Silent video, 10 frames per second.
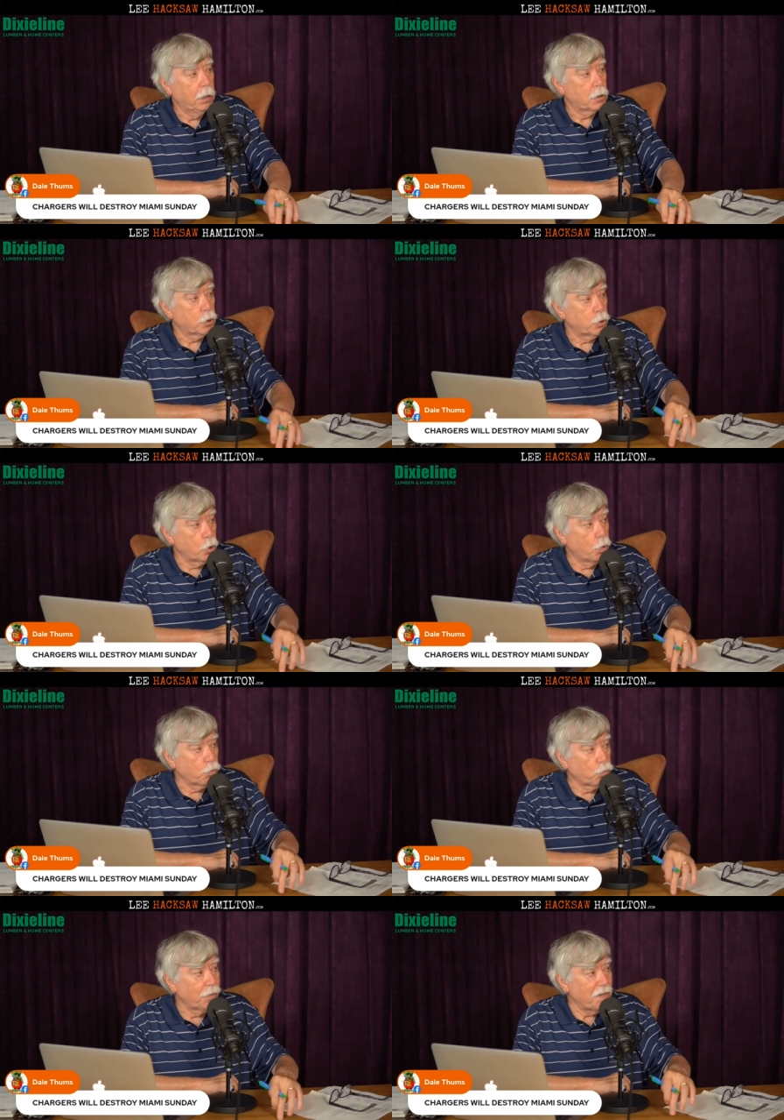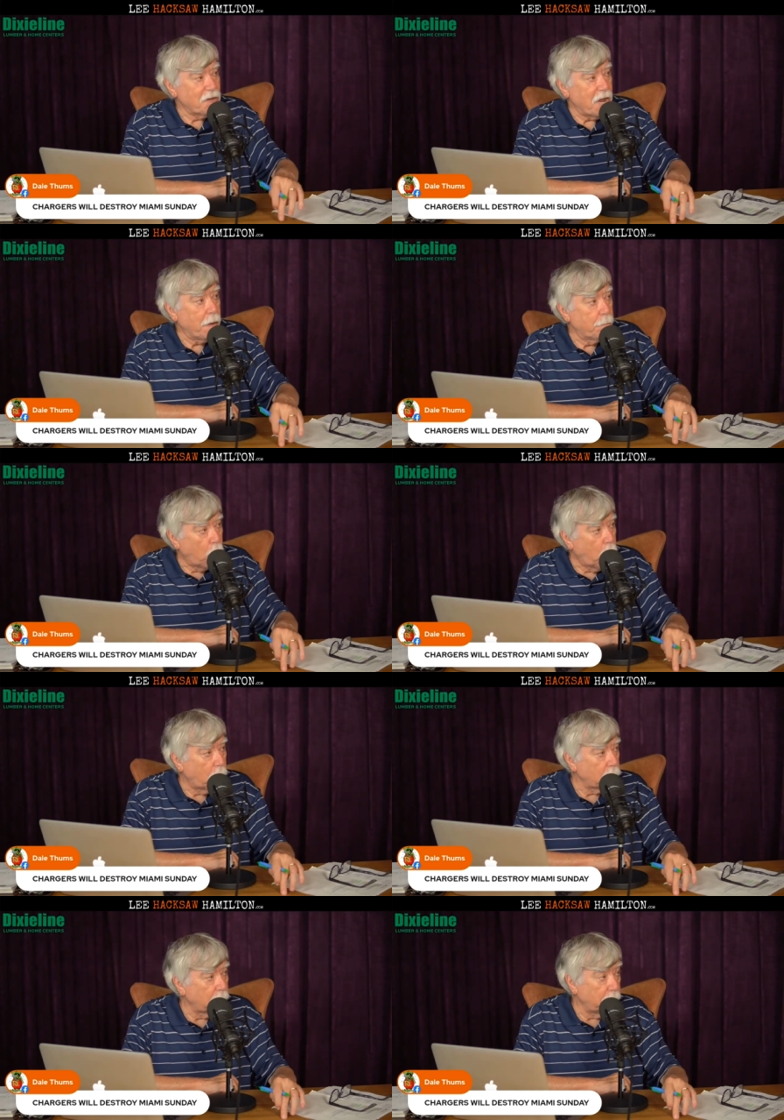So don't run the damn
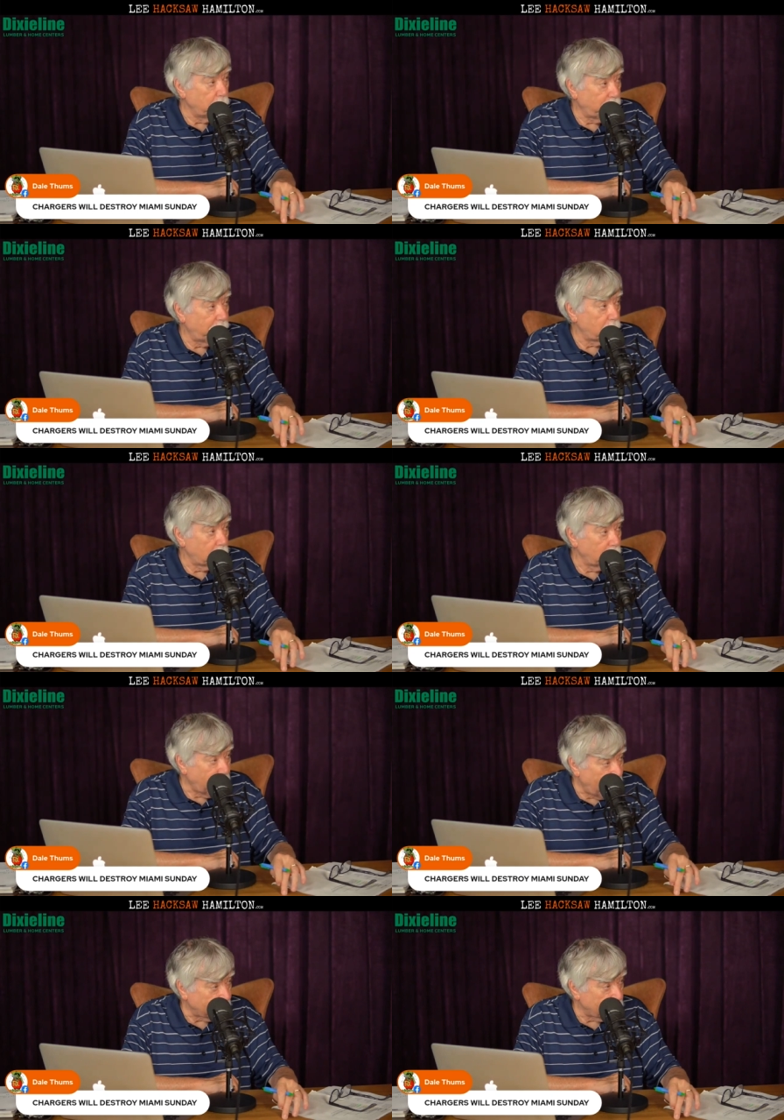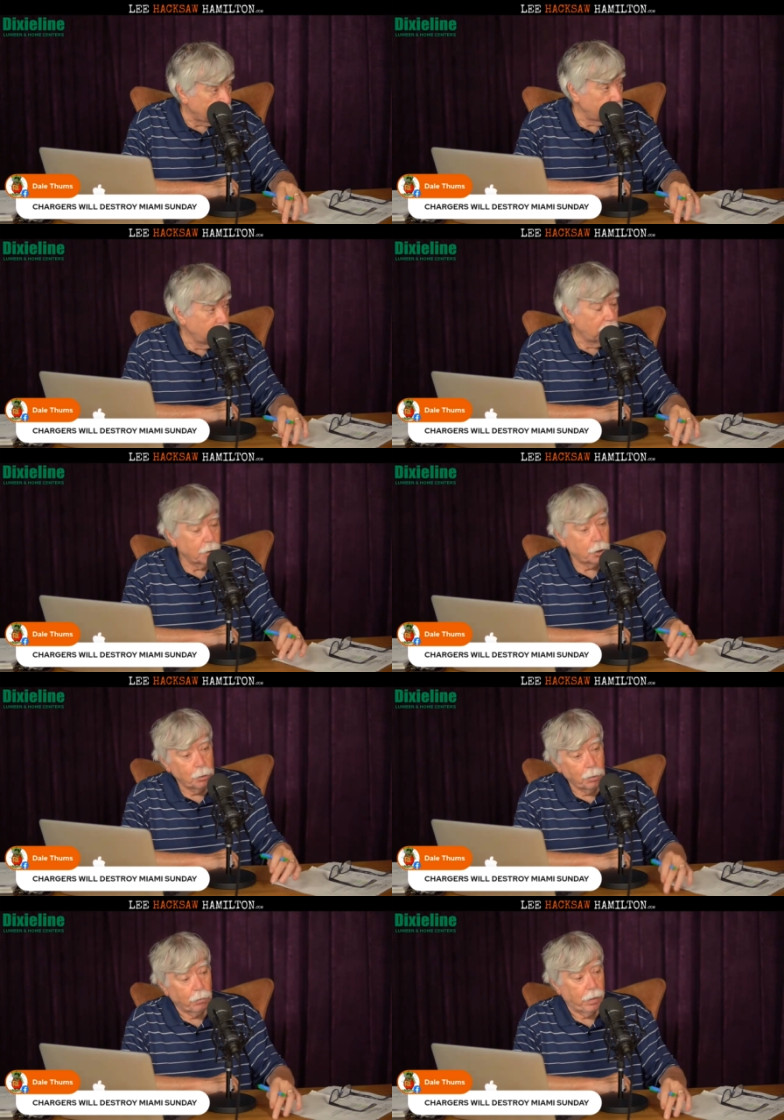ball. And he ran it a lot. Yeah. And
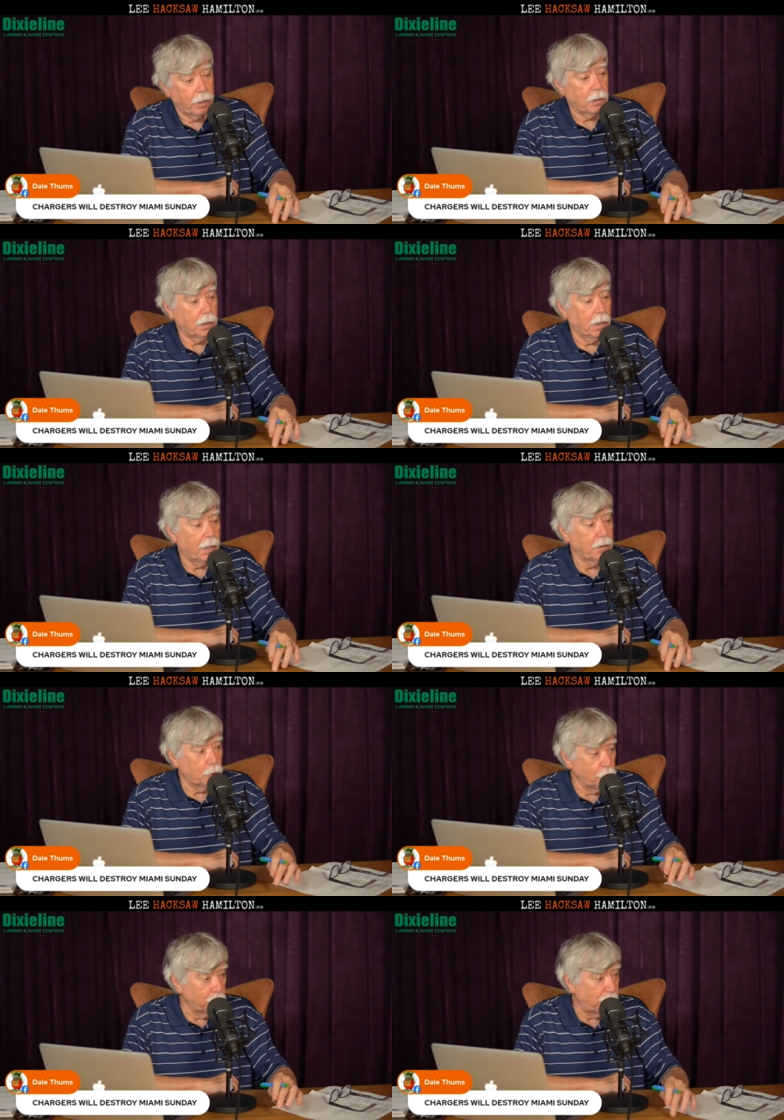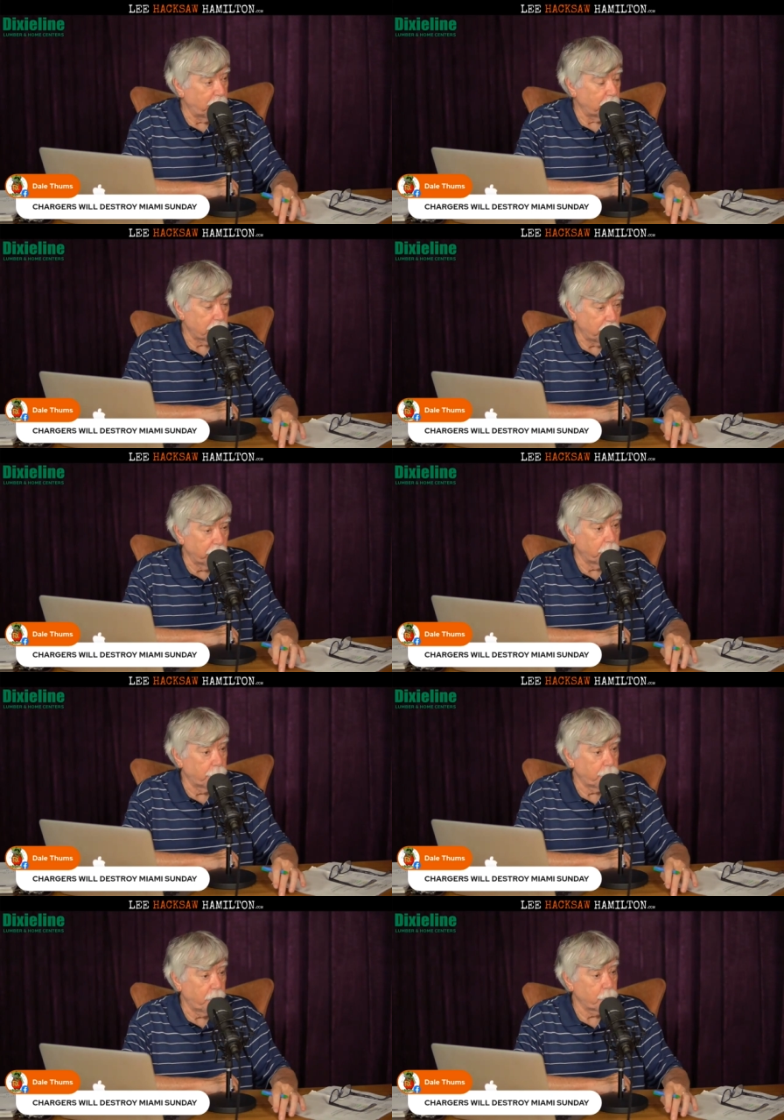Tua ran it a lot. And Tua paid a terrible
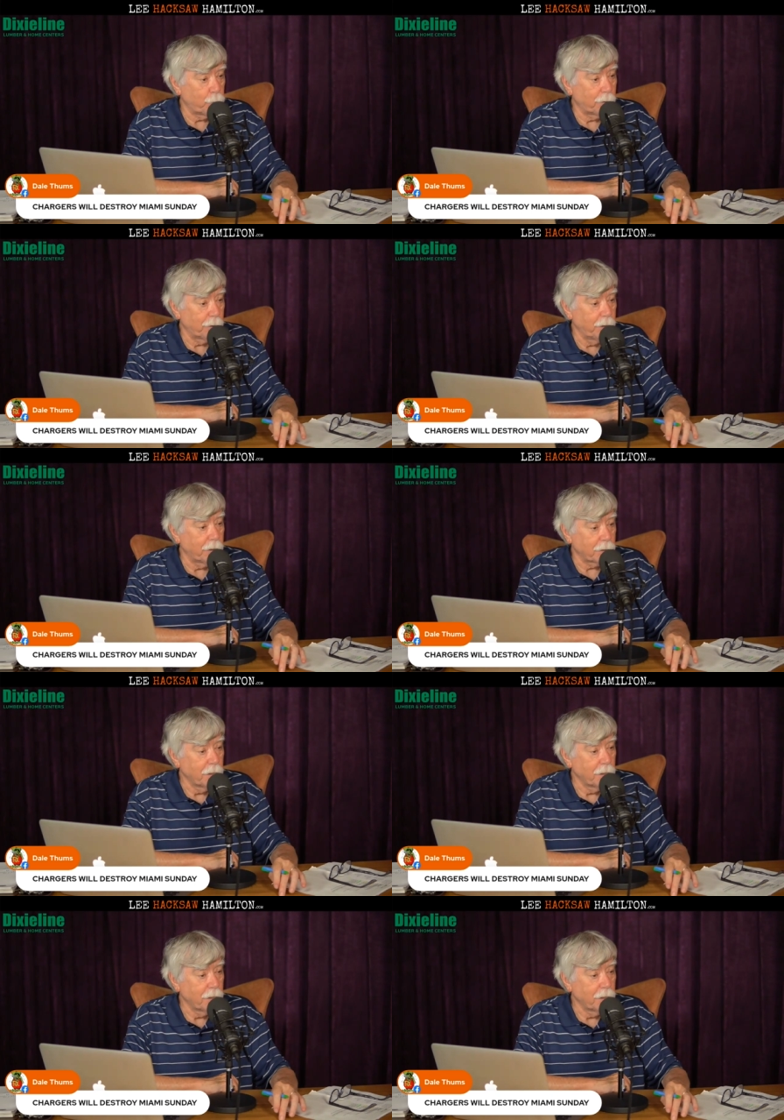price with the hits.